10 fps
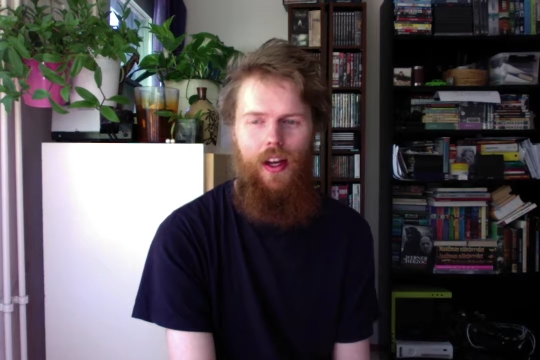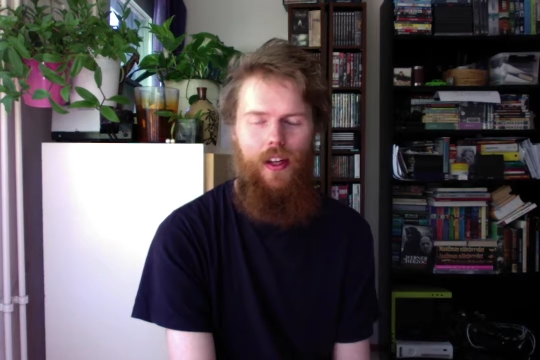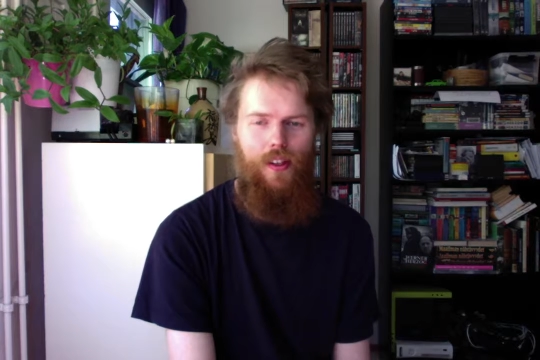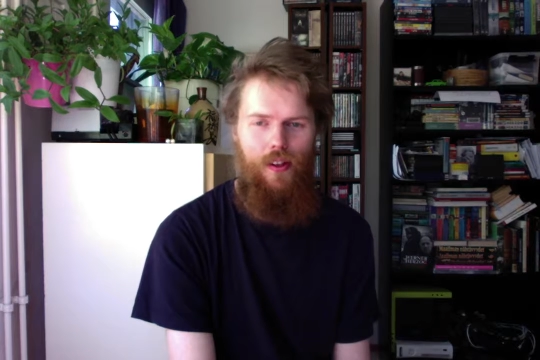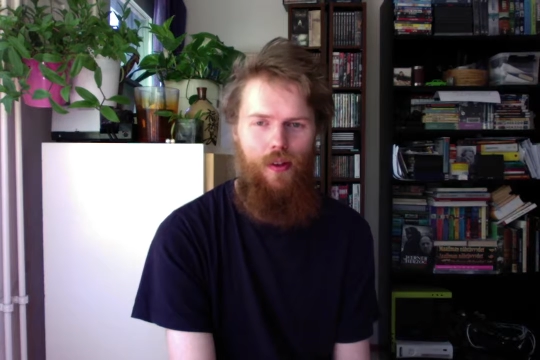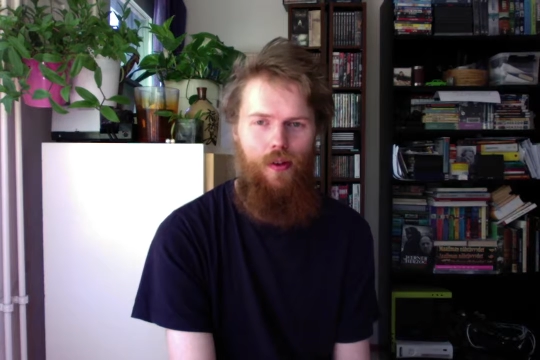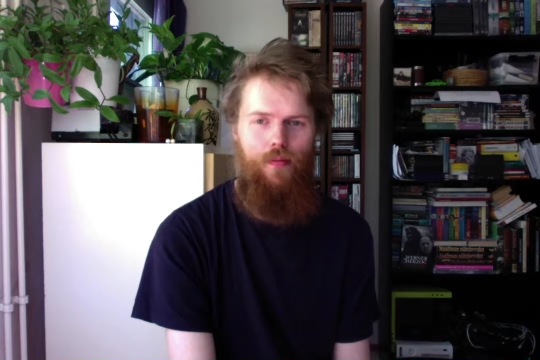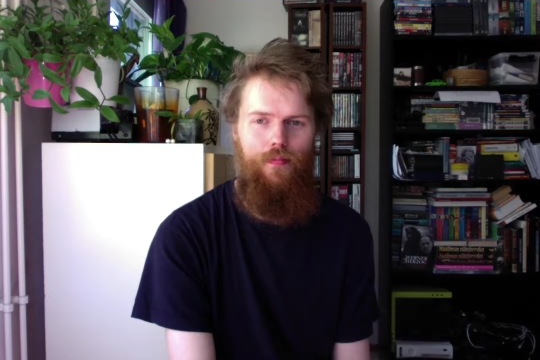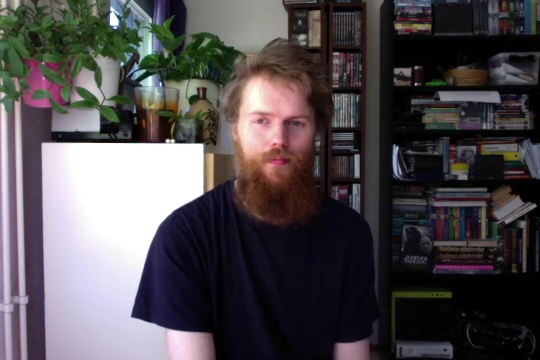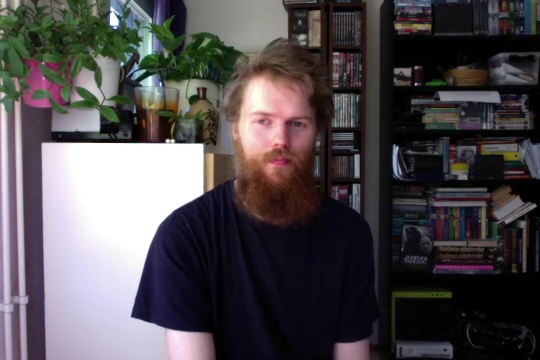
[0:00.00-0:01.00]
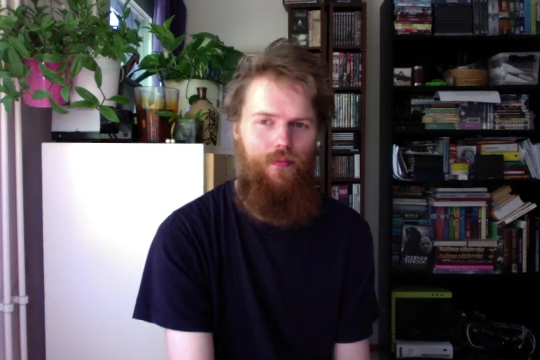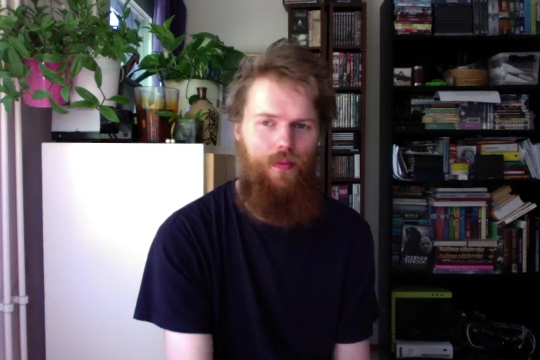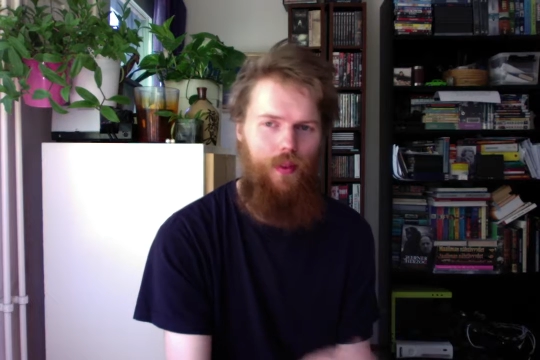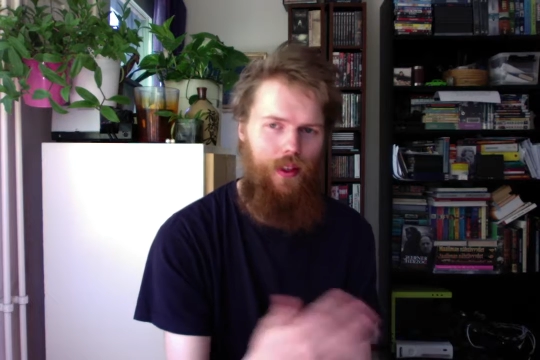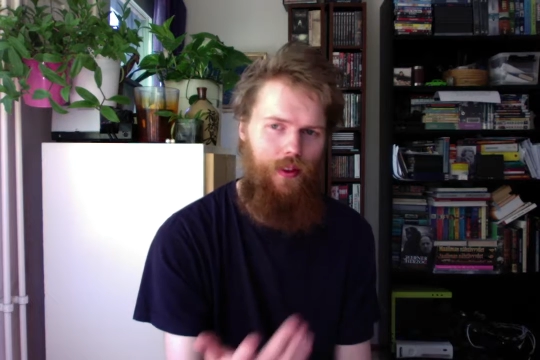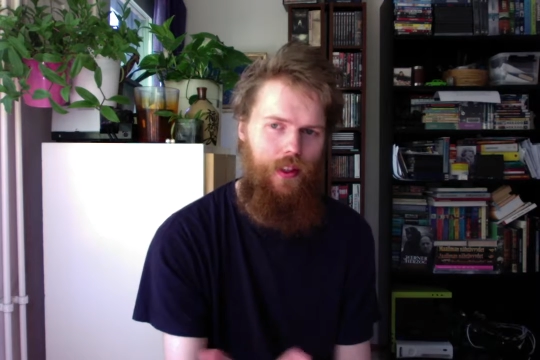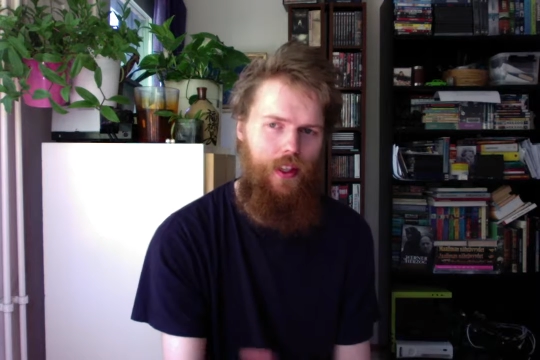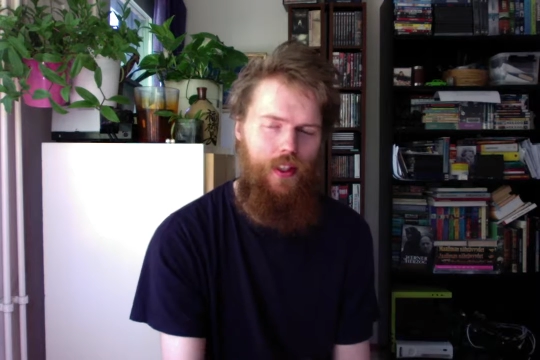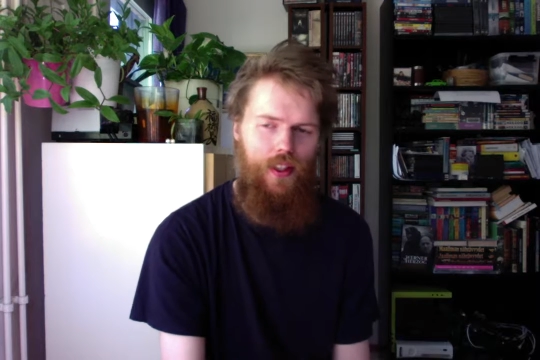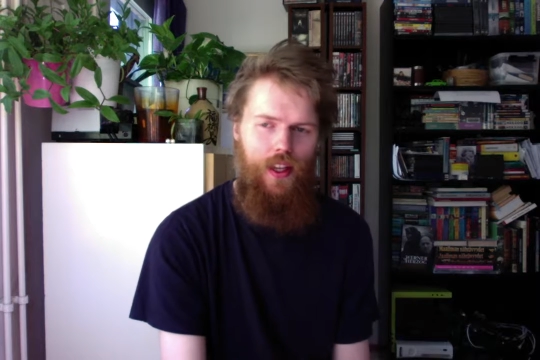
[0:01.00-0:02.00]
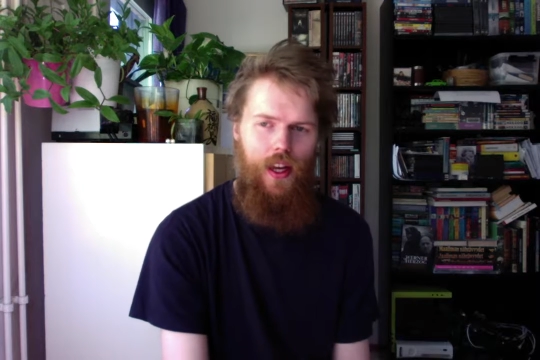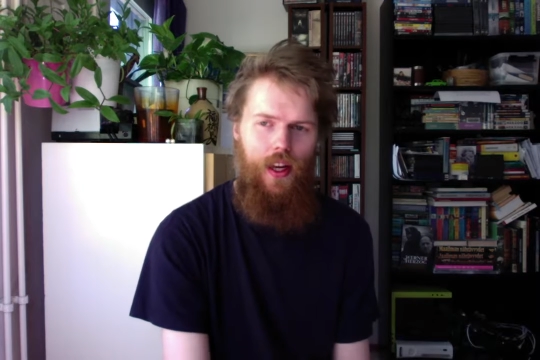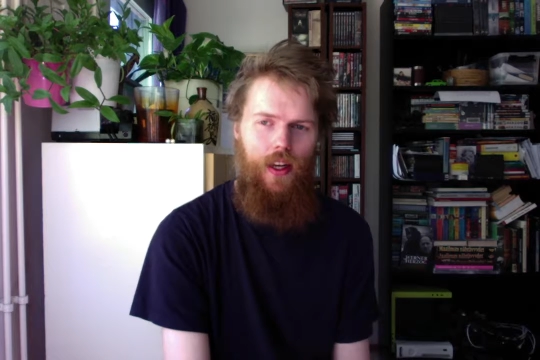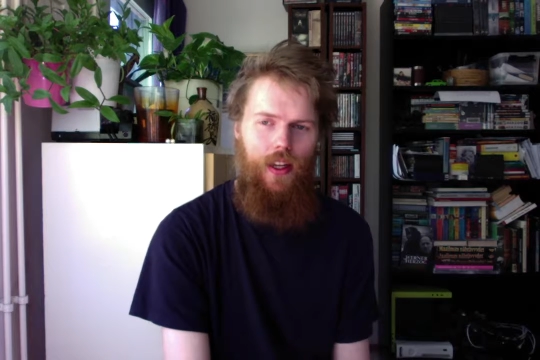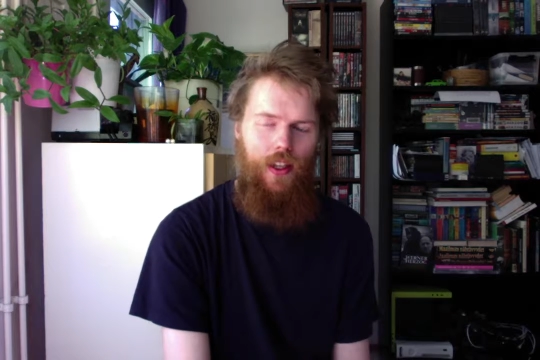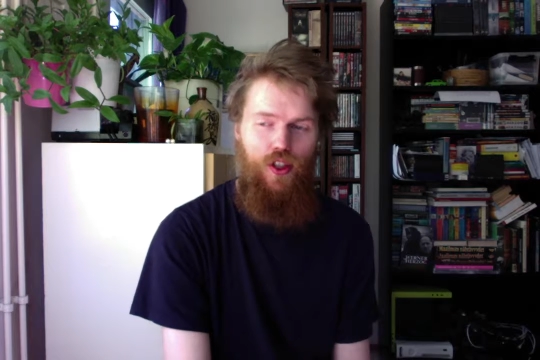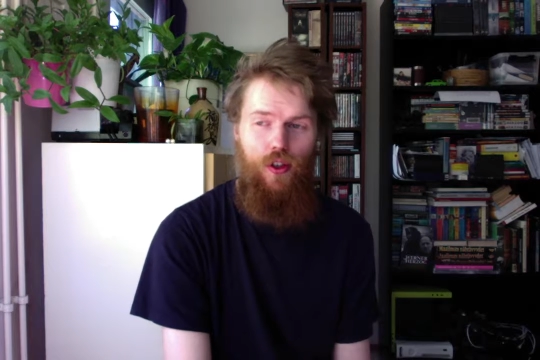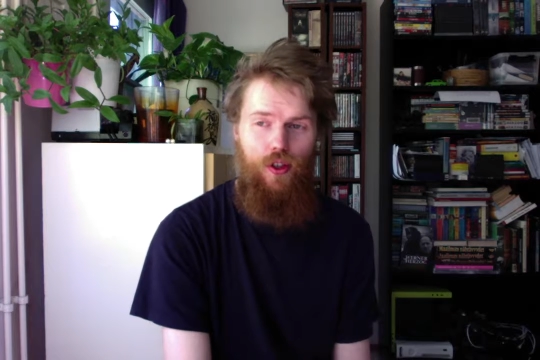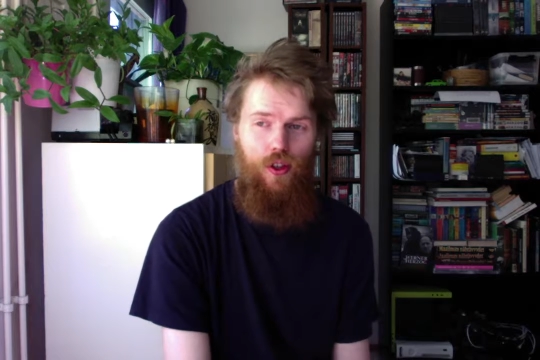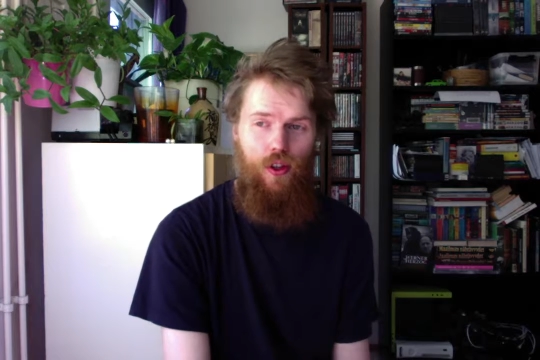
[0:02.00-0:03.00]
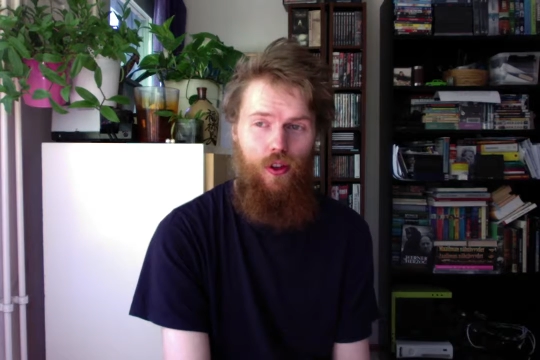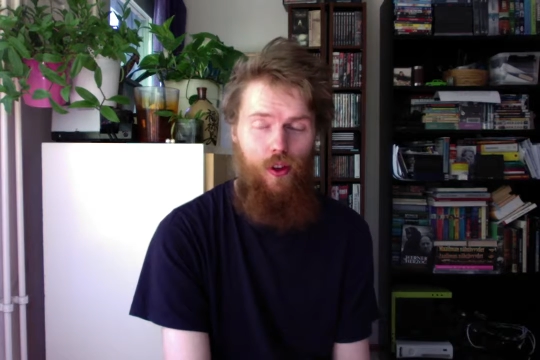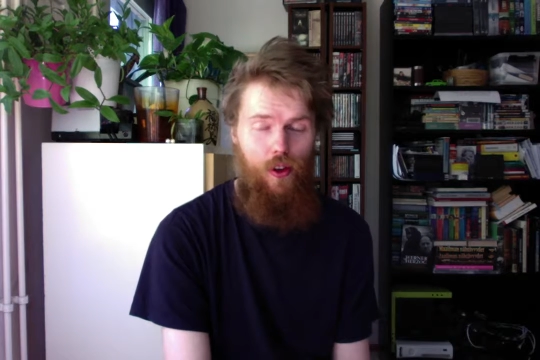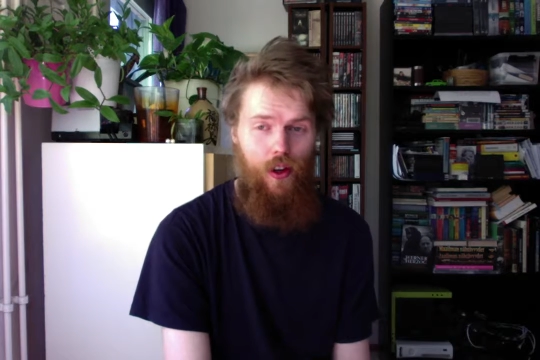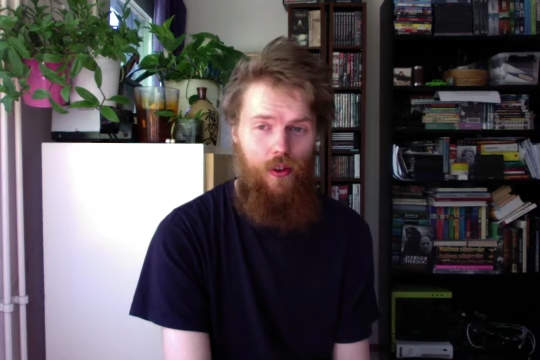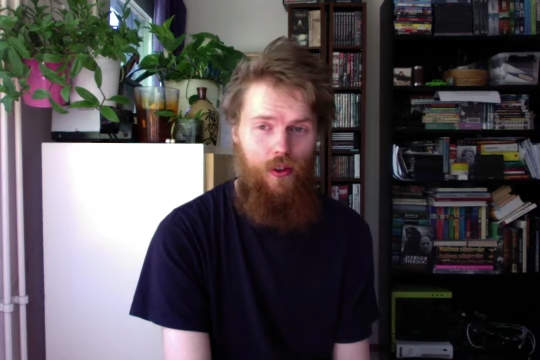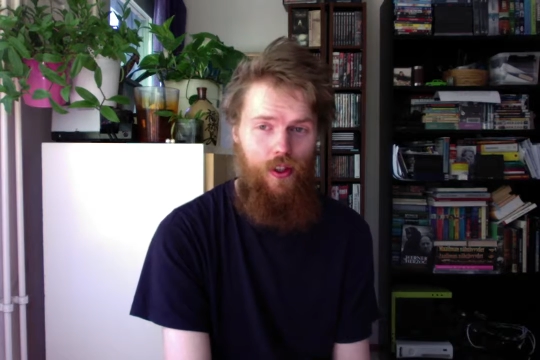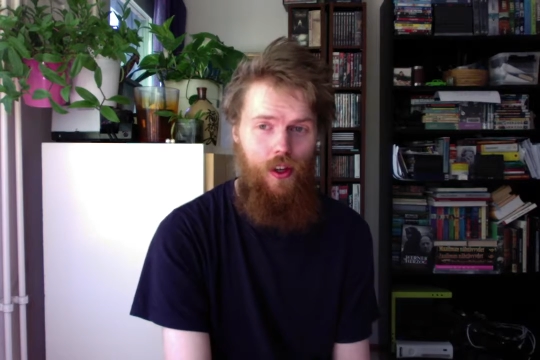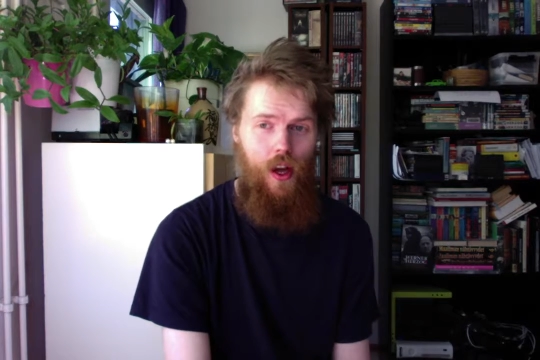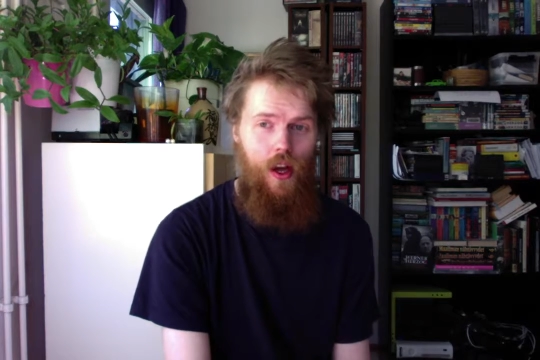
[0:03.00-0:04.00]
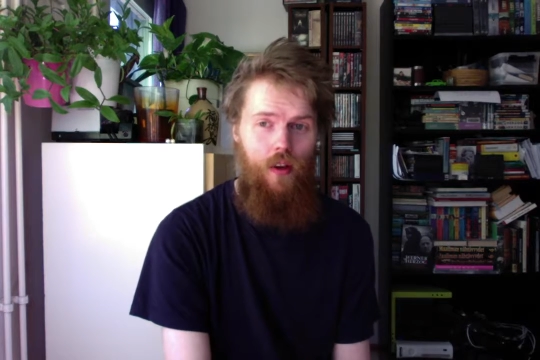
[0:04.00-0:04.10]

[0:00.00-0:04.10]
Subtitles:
So there's a scene in Hitchcock's Notorious